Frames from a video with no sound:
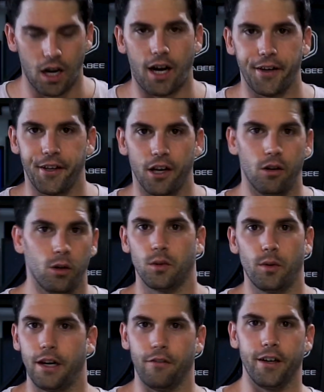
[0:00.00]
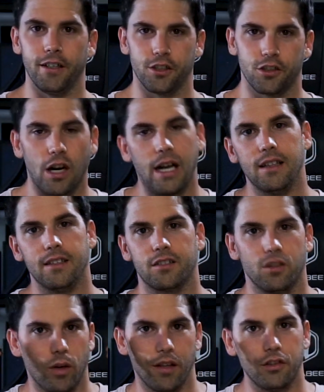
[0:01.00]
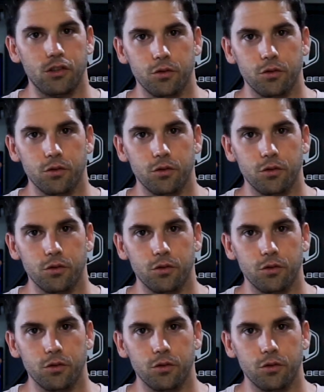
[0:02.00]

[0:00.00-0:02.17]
audio to whatever it is you're trying to listen to, whether it's